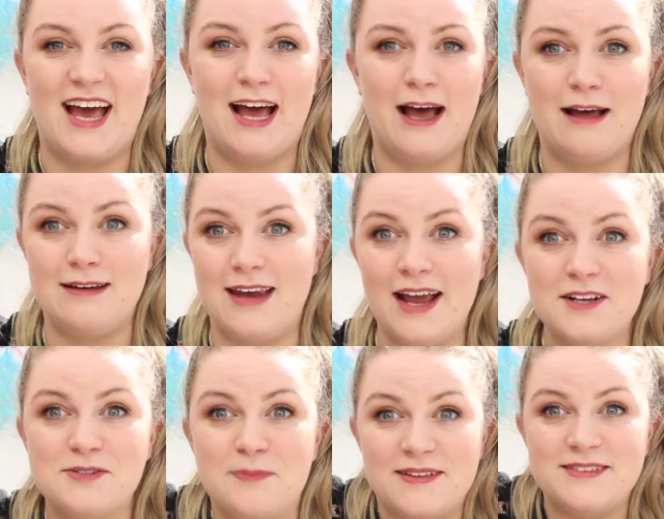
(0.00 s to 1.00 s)
uh,
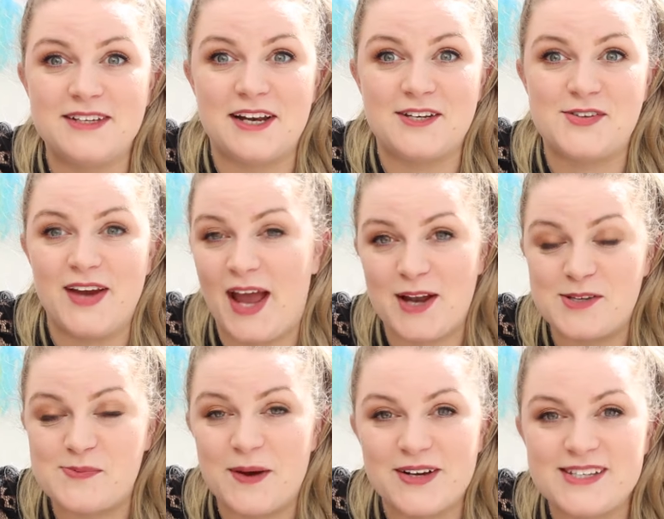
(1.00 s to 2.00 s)
next month's glittery
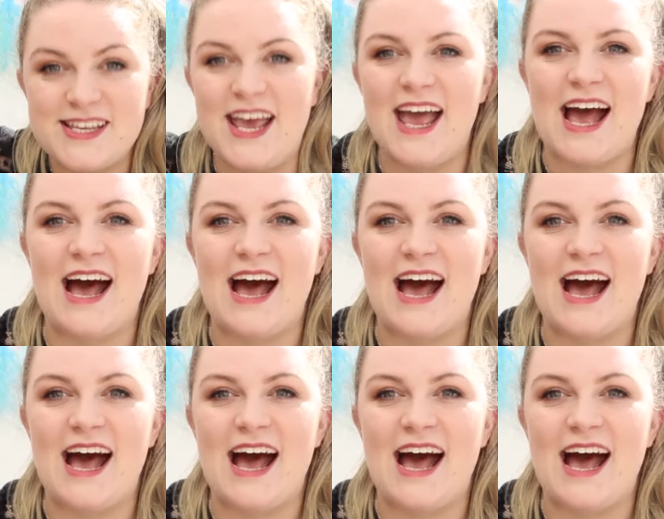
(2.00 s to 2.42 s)
hands box